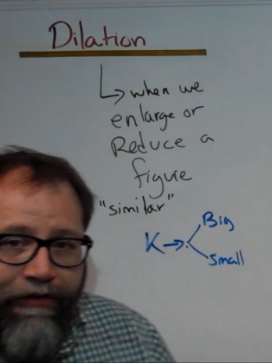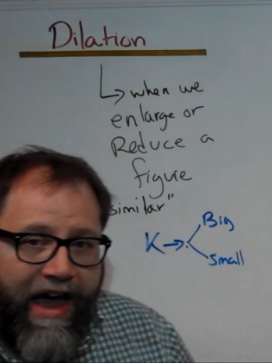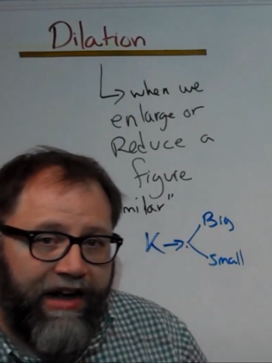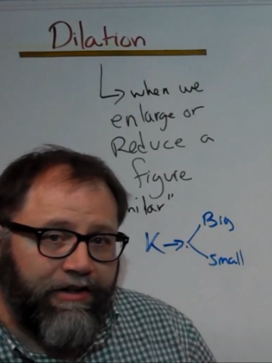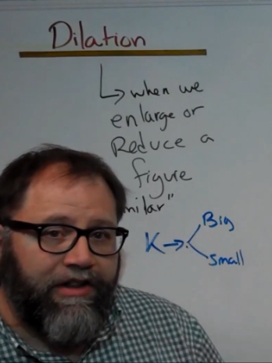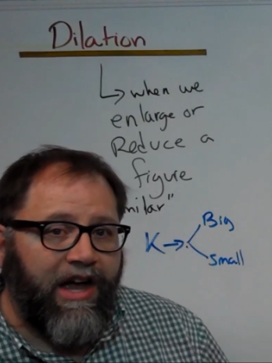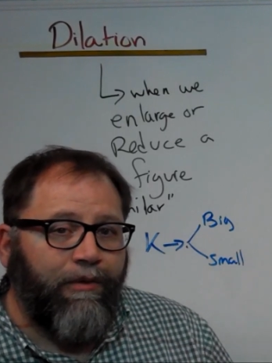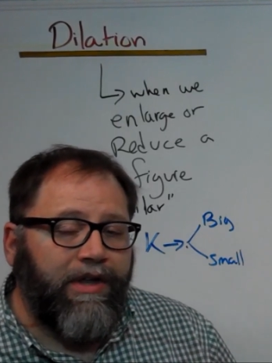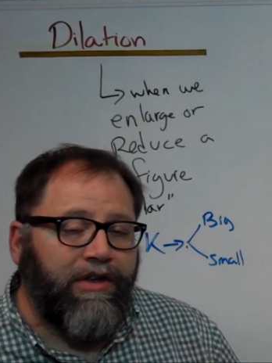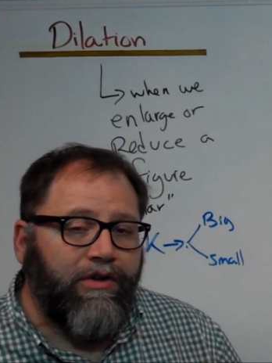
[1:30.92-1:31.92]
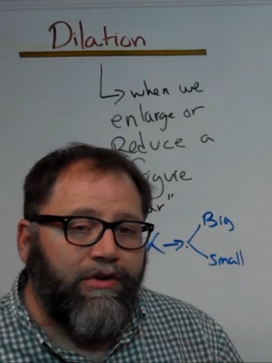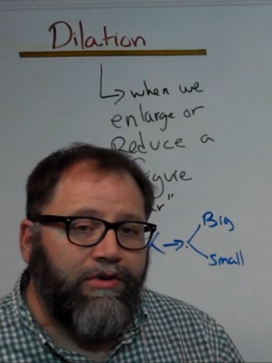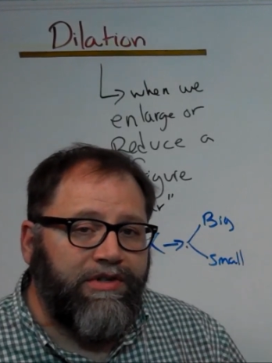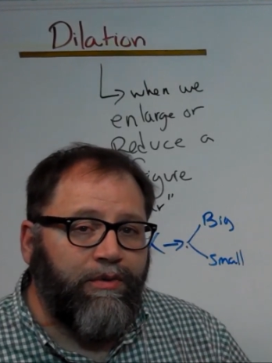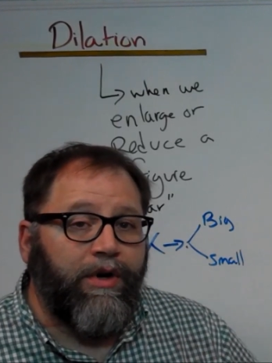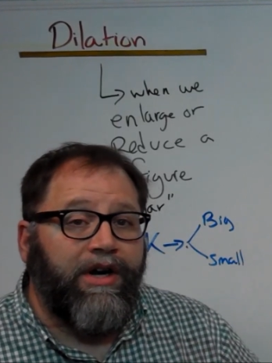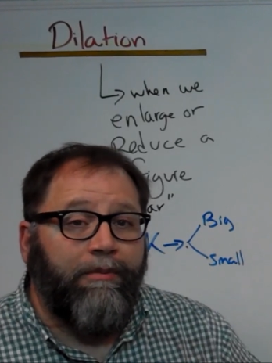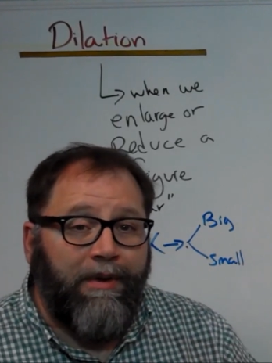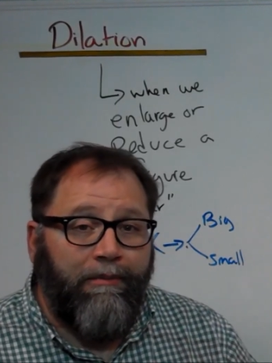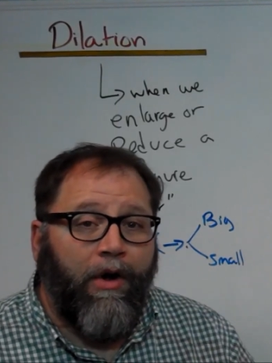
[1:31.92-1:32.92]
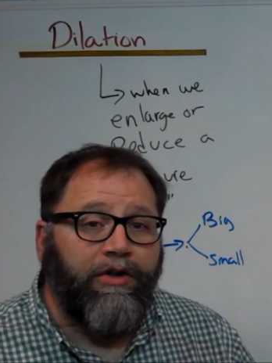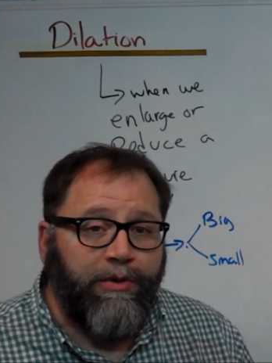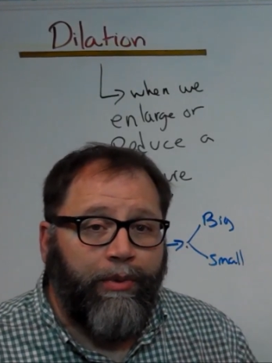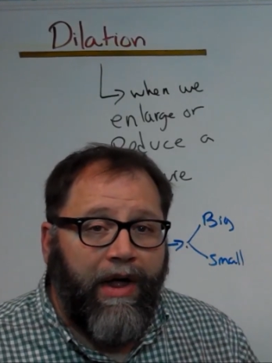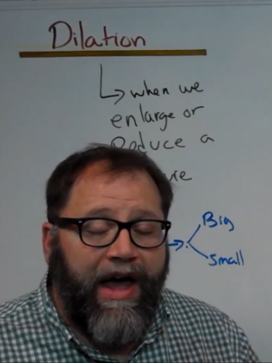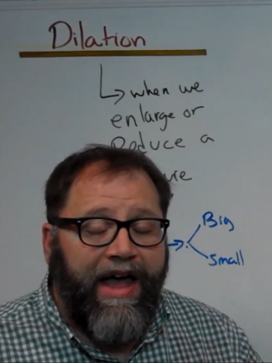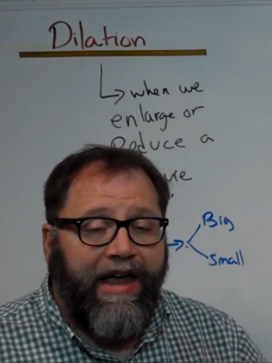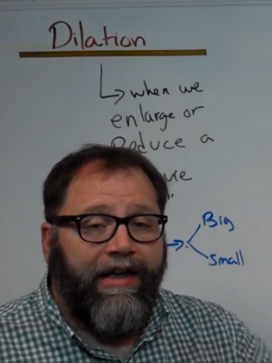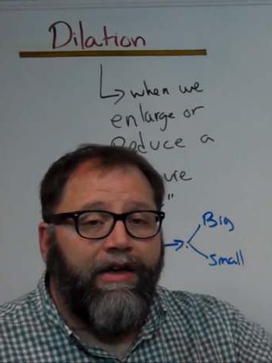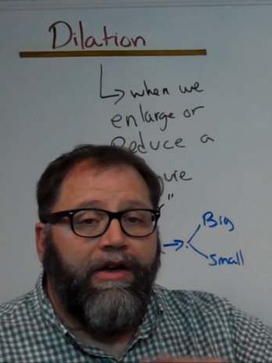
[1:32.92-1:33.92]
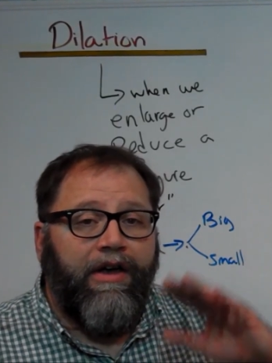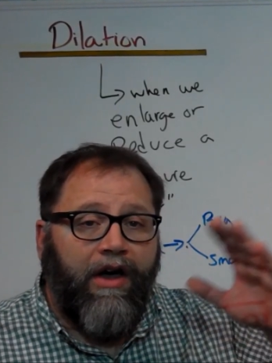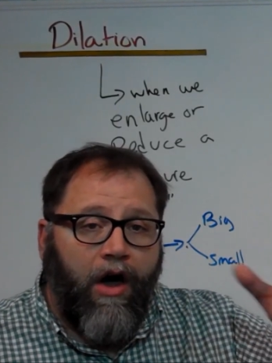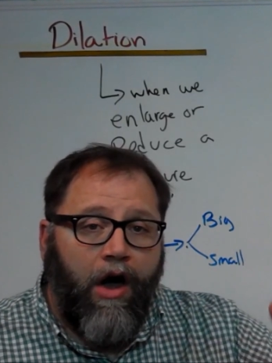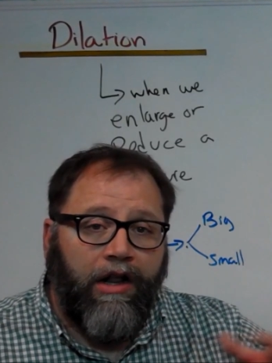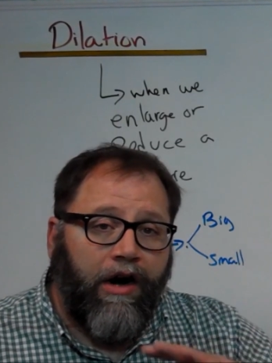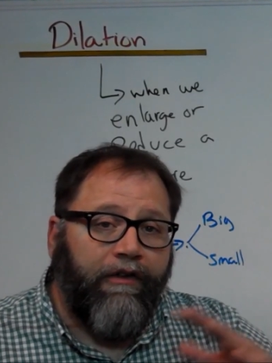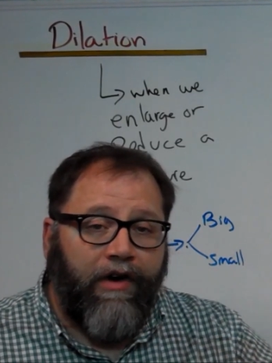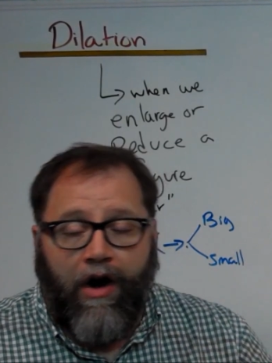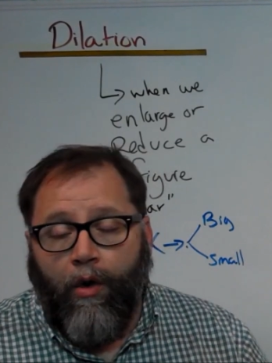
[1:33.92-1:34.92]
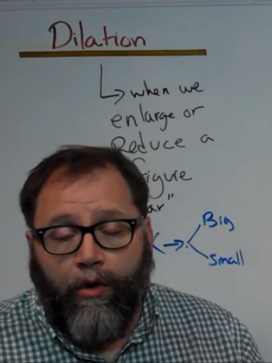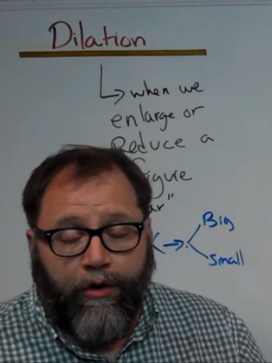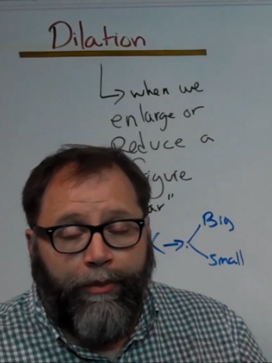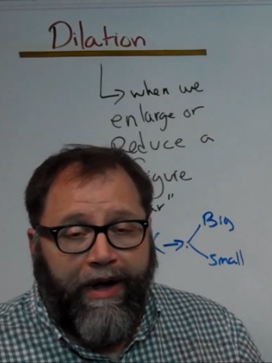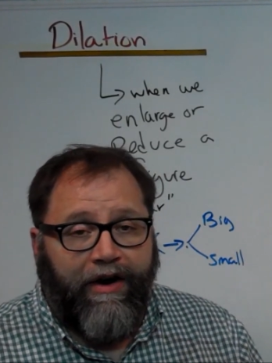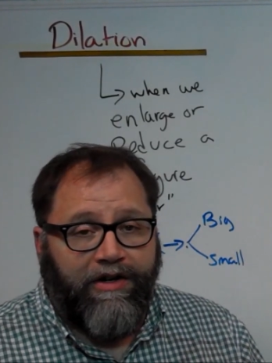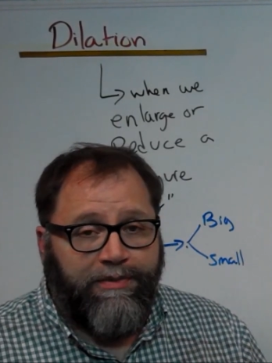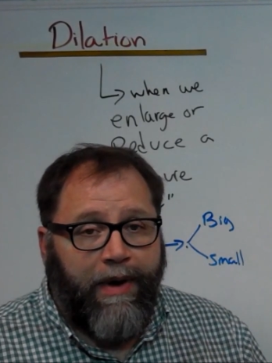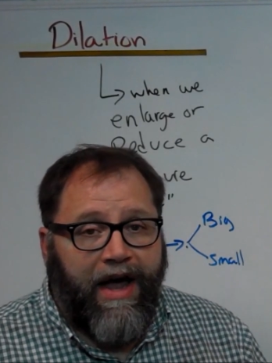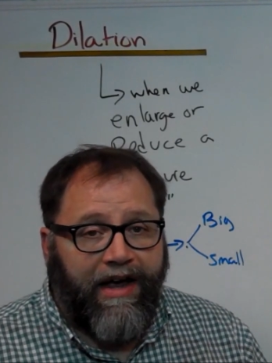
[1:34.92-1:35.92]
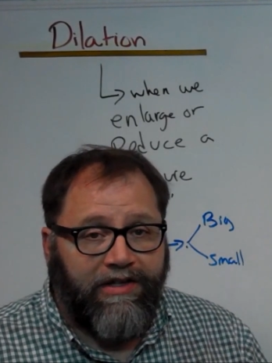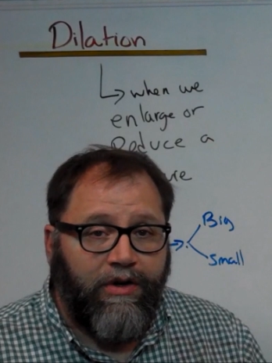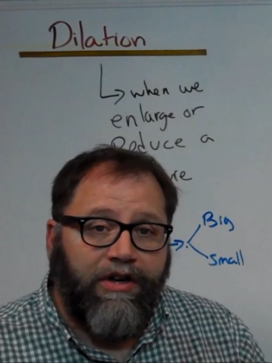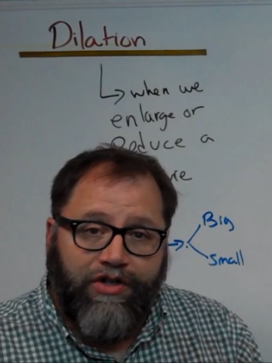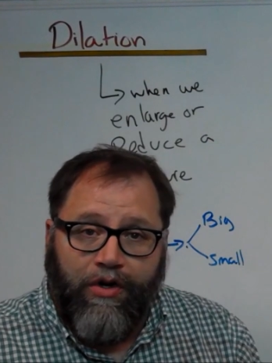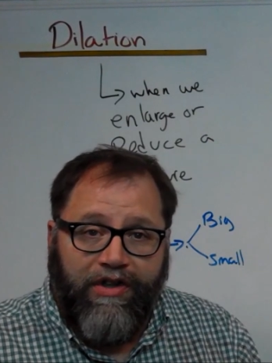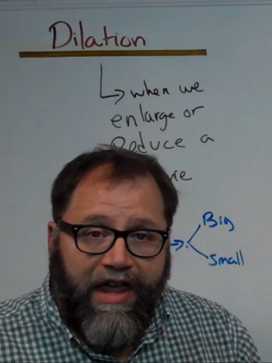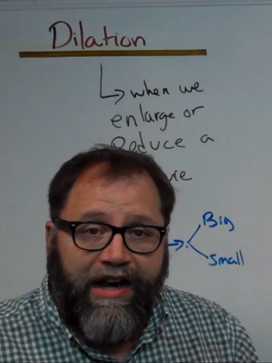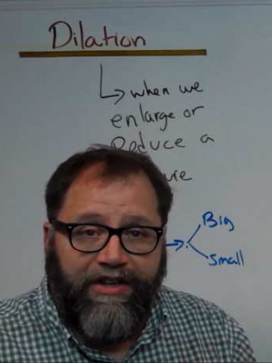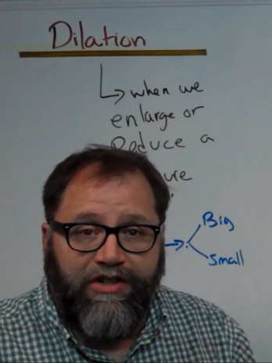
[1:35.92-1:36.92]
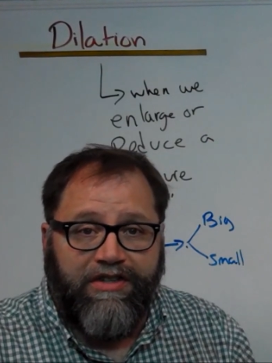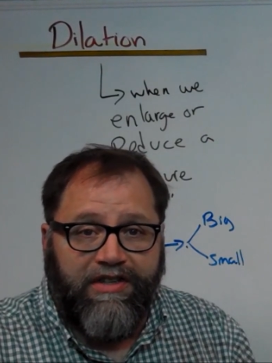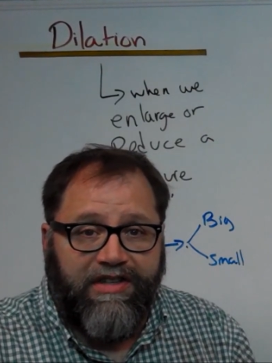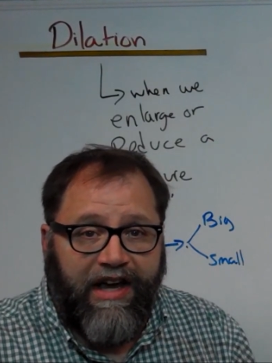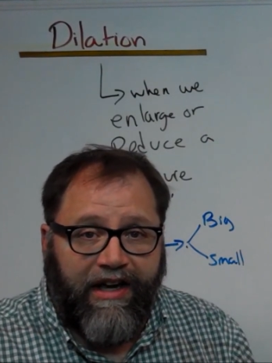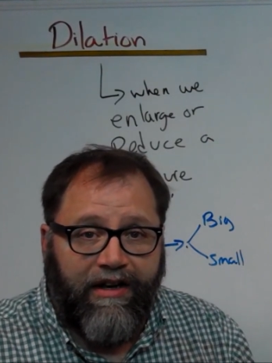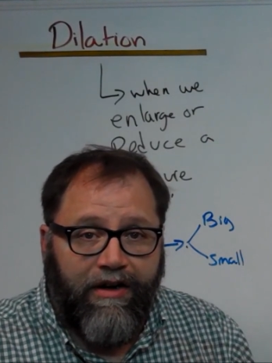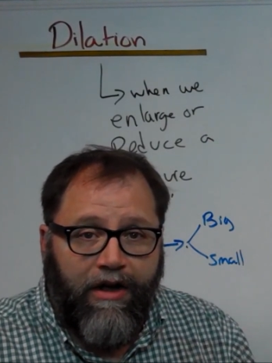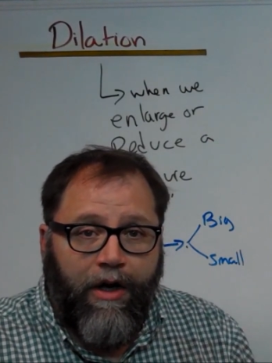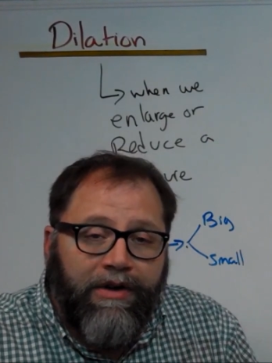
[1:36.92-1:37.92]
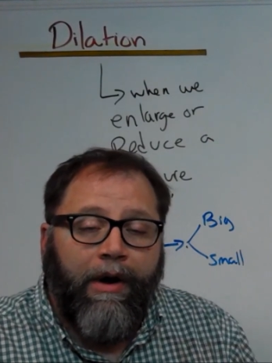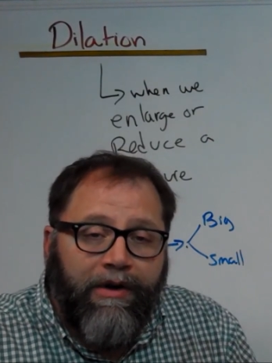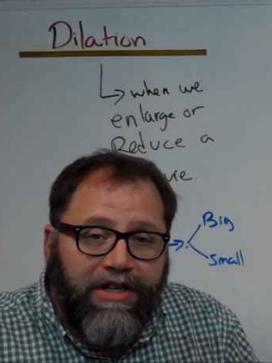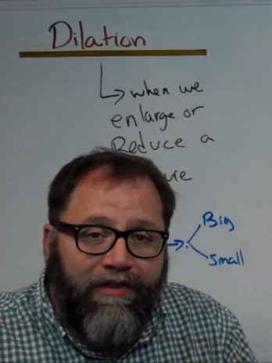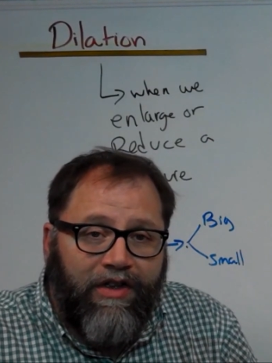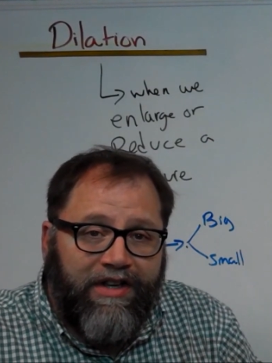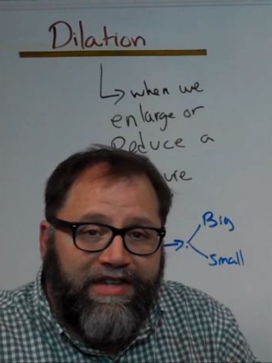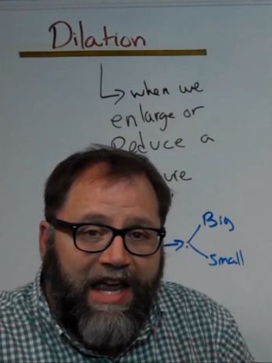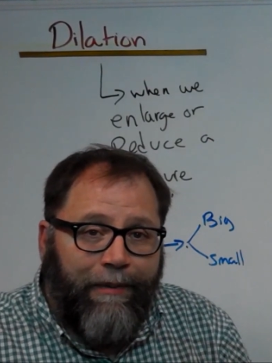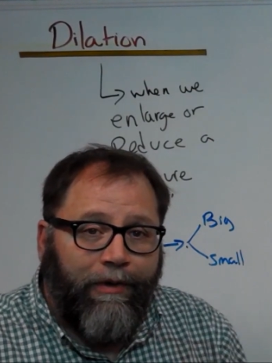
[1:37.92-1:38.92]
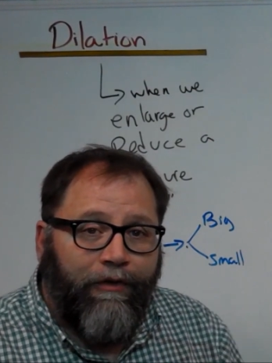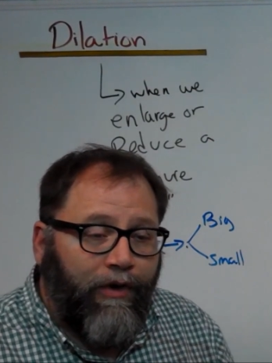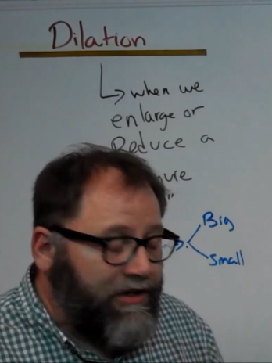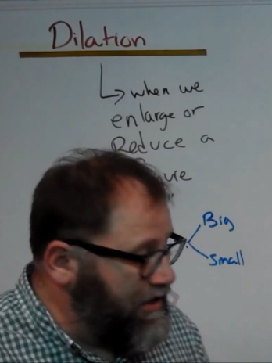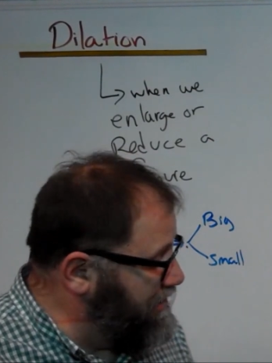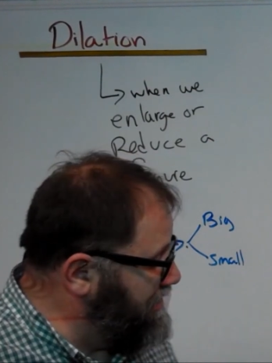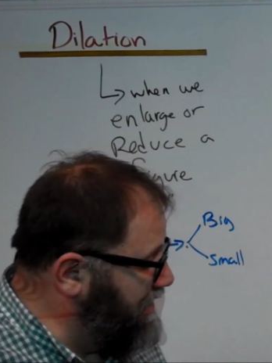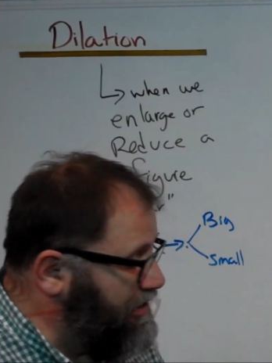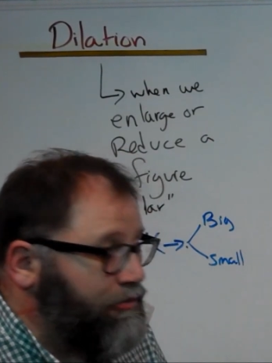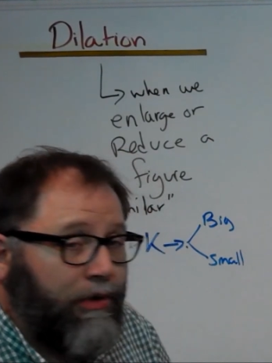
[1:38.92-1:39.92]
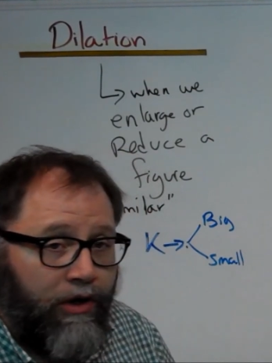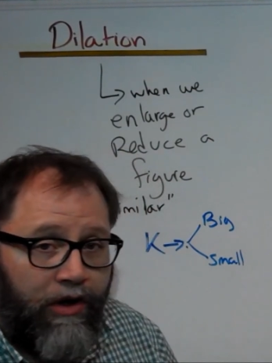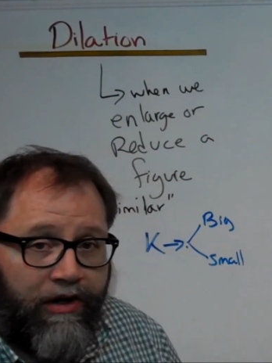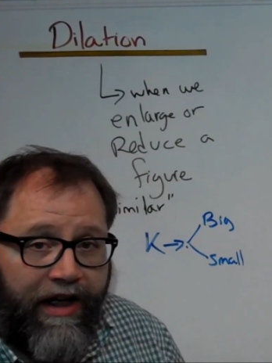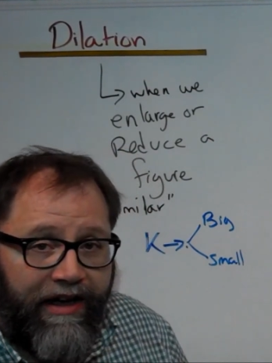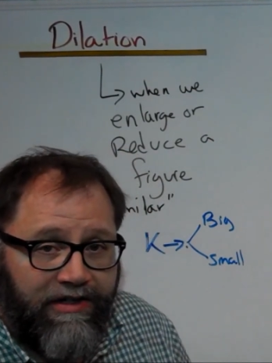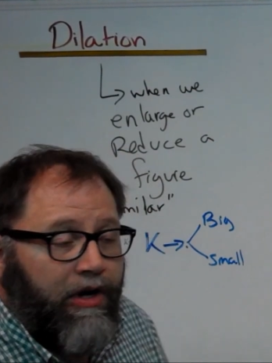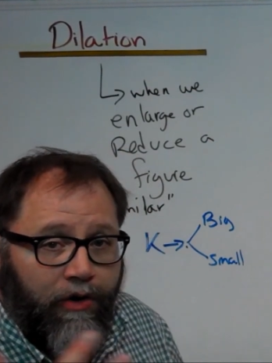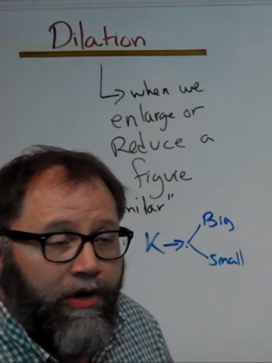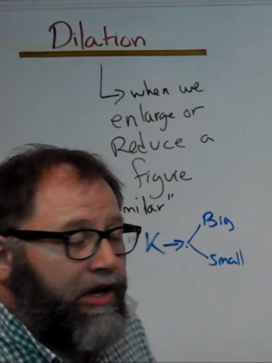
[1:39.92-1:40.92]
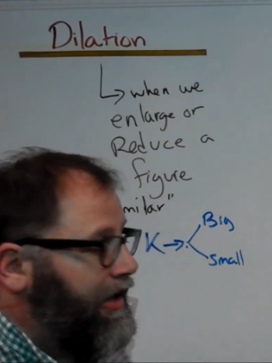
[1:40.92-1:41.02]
factor that we use, we're going to be multiplying all of our ordered pairs by. So I'll show you that in just a second. But I want to give you an example of what these things will look like. So